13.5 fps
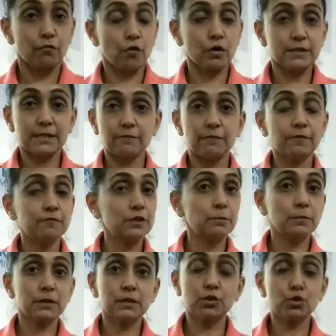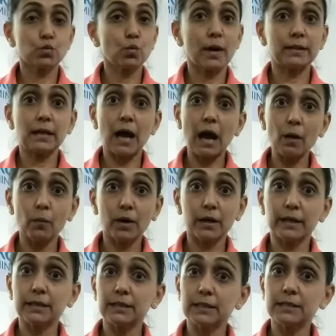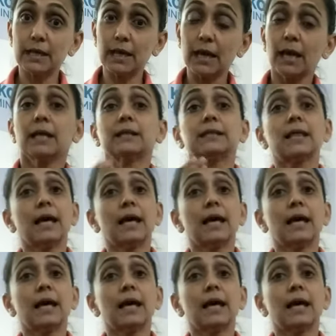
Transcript: for say 50 minutes to 1 hour in a day,